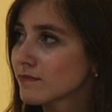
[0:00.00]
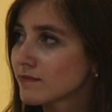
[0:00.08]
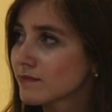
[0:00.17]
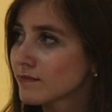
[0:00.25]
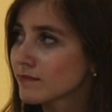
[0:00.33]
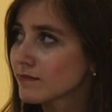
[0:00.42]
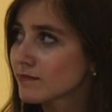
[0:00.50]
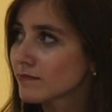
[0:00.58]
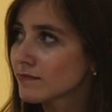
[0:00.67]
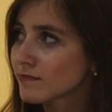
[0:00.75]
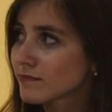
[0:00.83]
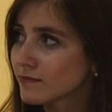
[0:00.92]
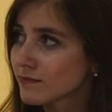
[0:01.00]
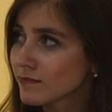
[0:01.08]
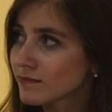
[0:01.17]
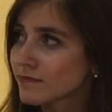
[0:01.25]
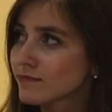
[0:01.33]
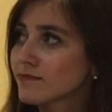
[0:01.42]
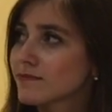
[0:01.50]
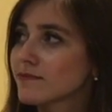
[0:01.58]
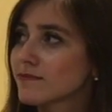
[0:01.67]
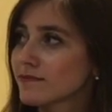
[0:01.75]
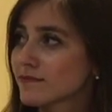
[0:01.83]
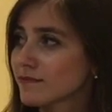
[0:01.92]

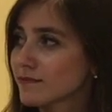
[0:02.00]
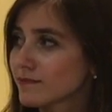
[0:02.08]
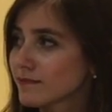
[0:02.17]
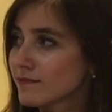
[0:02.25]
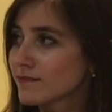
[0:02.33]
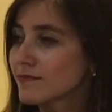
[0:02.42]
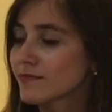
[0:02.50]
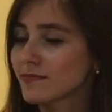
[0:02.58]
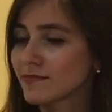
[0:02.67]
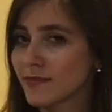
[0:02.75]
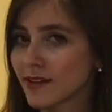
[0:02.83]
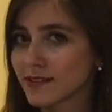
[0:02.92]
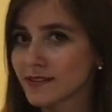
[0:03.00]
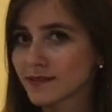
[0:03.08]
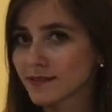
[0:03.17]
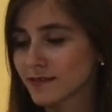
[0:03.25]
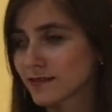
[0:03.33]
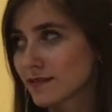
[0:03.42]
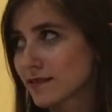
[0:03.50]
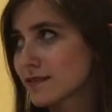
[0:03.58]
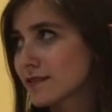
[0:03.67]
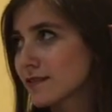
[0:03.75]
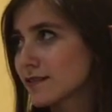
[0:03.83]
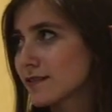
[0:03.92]

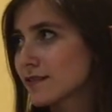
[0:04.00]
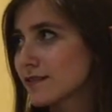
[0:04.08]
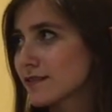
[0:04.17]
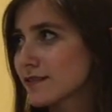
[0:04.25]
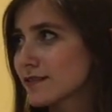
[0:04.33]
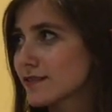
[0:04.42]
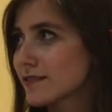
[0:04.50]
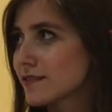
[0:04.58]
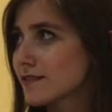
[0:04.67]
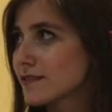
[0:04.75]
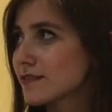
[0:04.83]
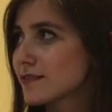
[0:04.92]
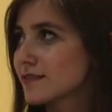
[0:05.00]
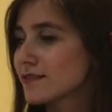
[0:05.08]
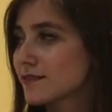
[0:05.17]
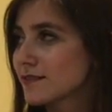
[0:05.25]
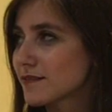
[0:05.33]
(silent)